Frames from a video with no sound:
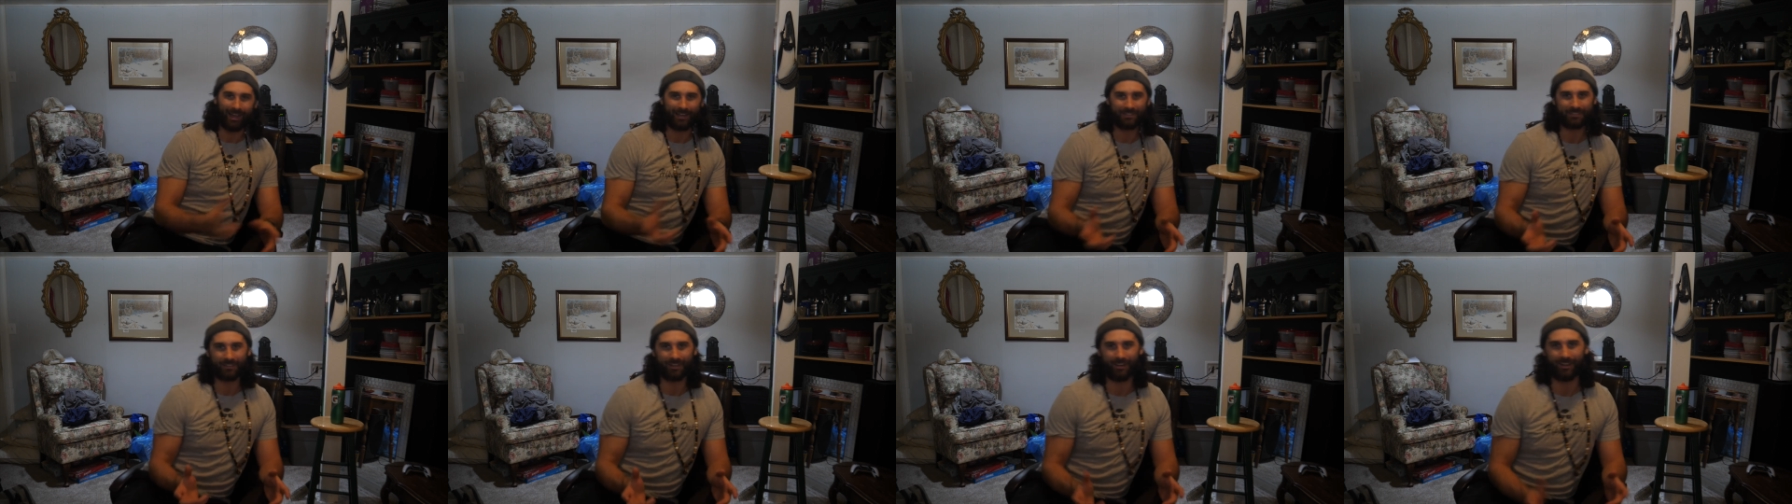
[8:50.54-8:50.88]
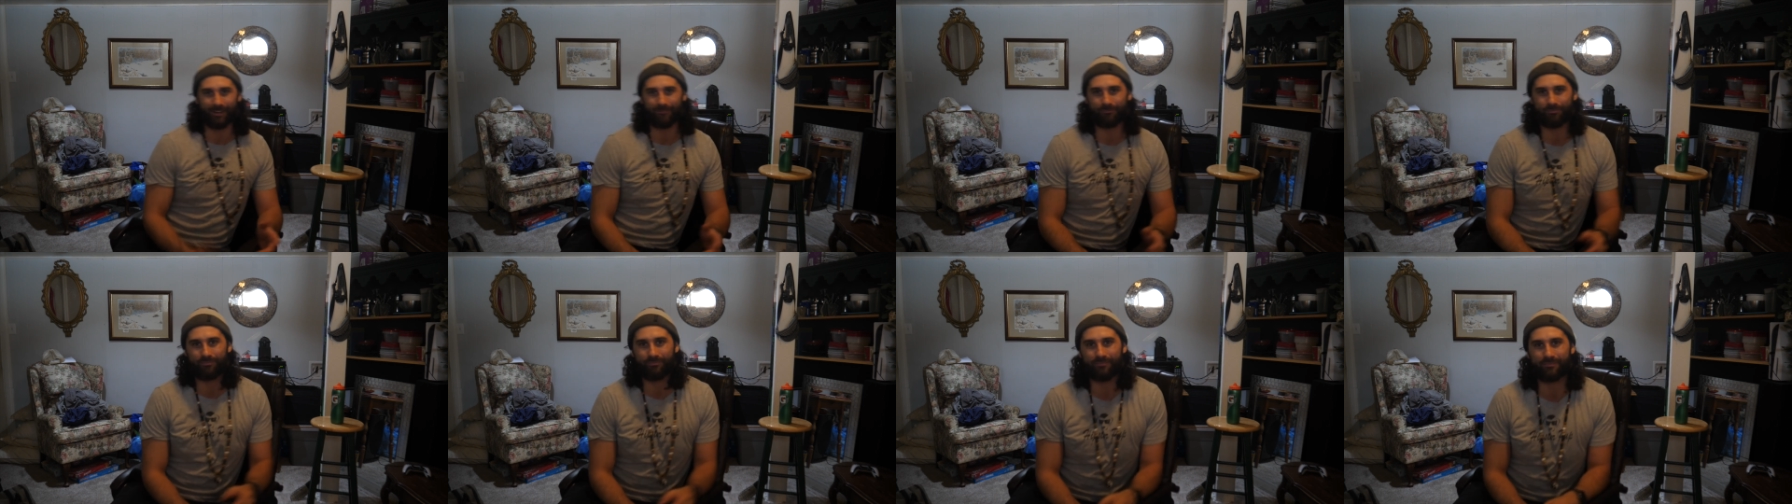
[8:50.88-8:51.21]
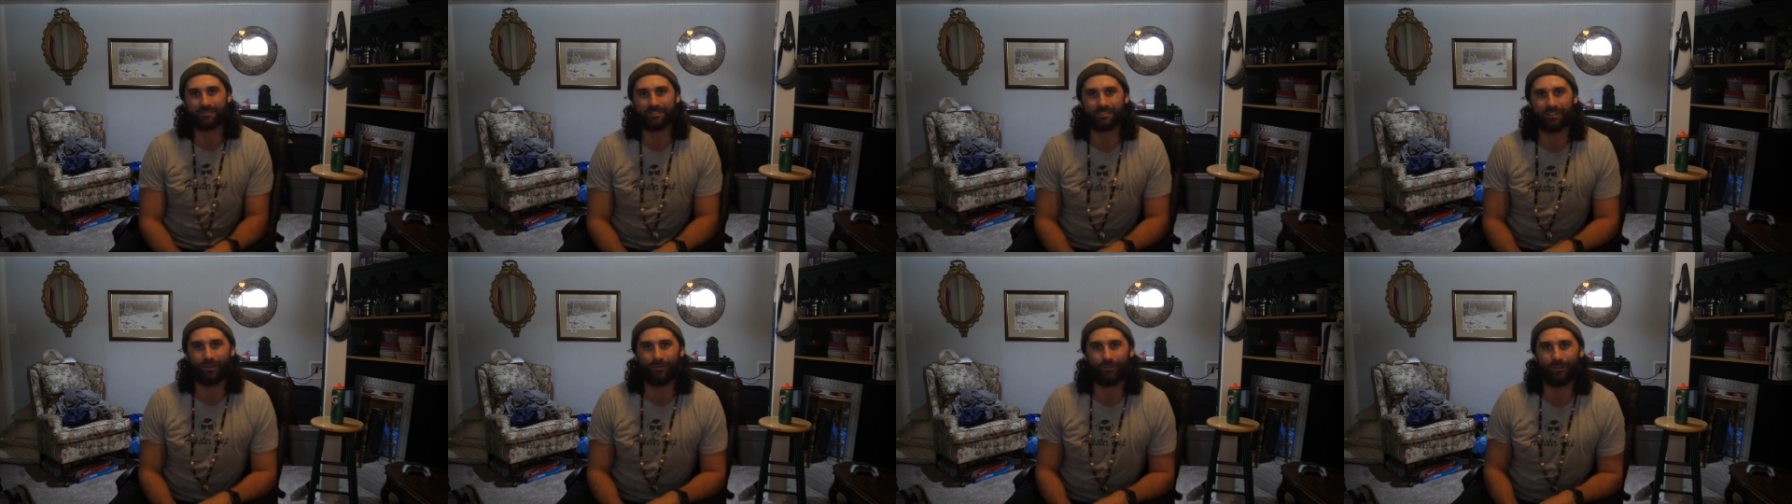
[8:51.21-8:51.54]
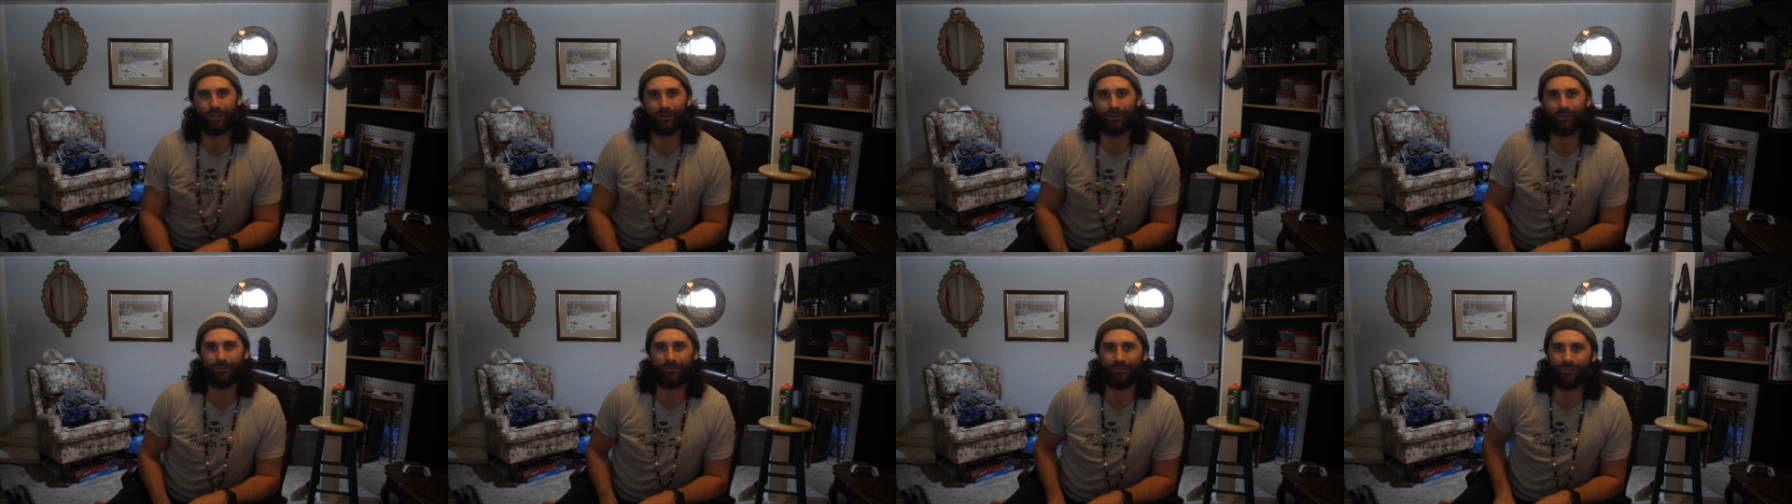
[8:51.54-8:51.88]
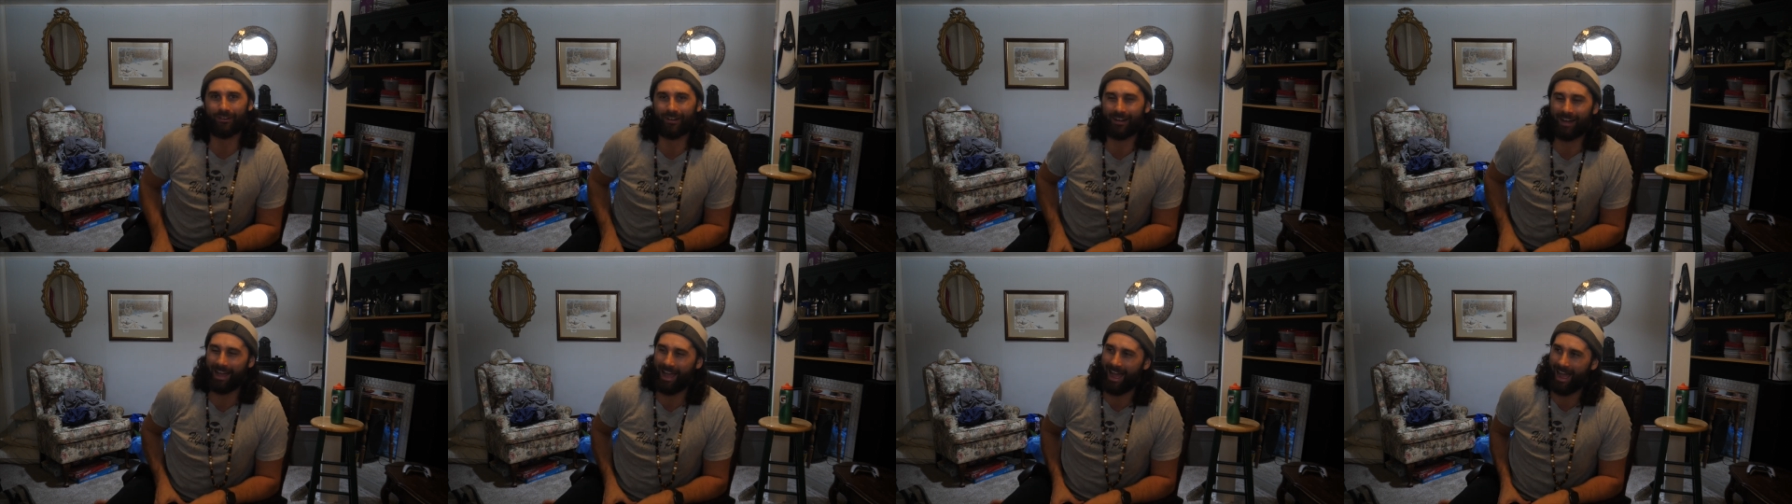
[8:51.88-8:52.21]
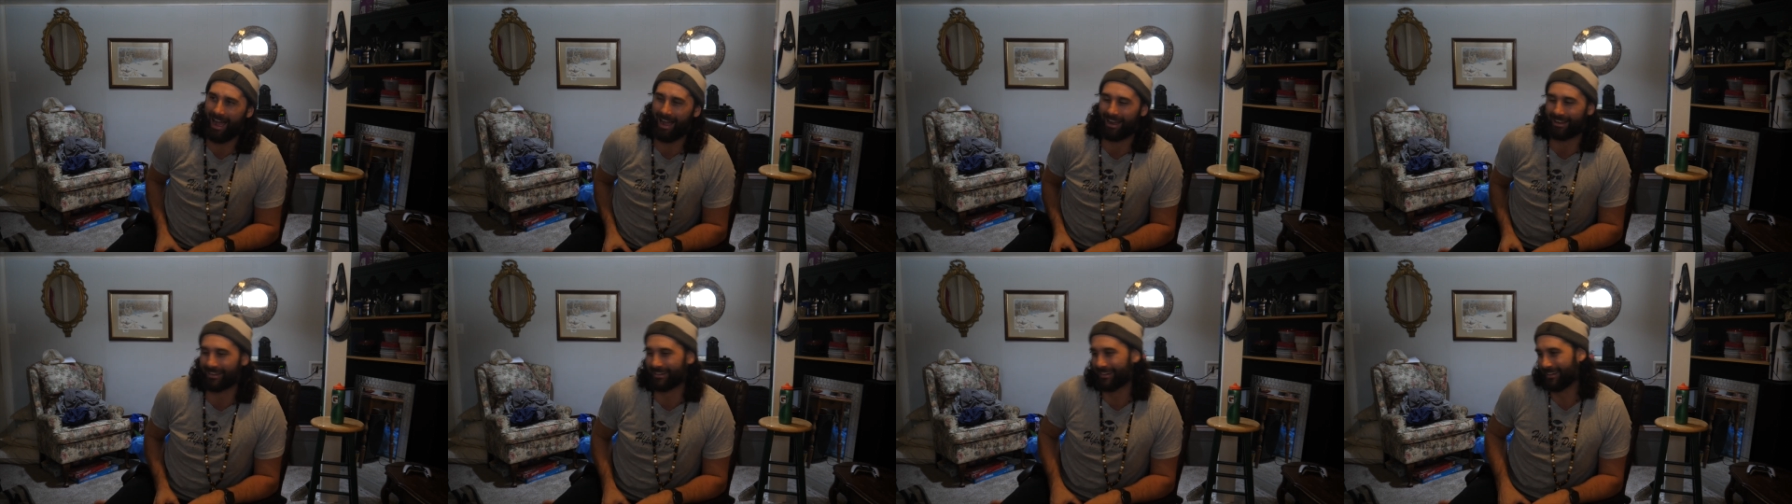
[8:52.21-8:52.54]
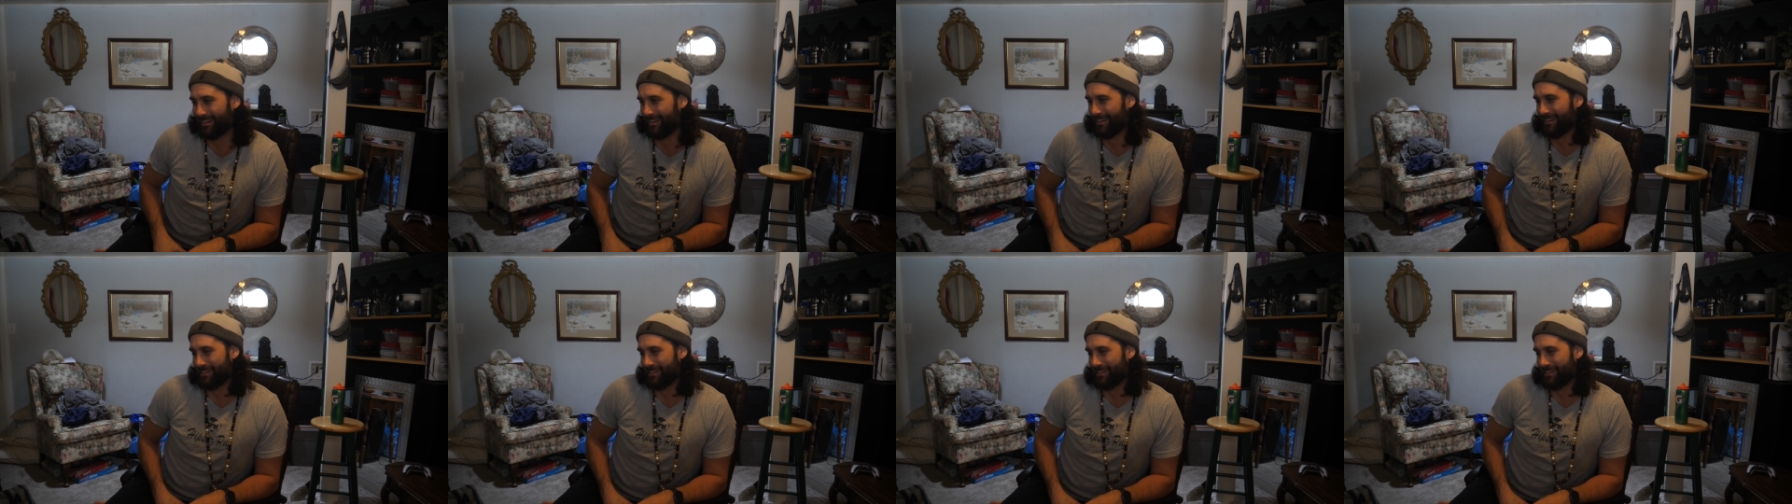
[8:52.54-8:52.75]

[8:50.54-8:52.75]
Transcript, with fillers: as a solo act.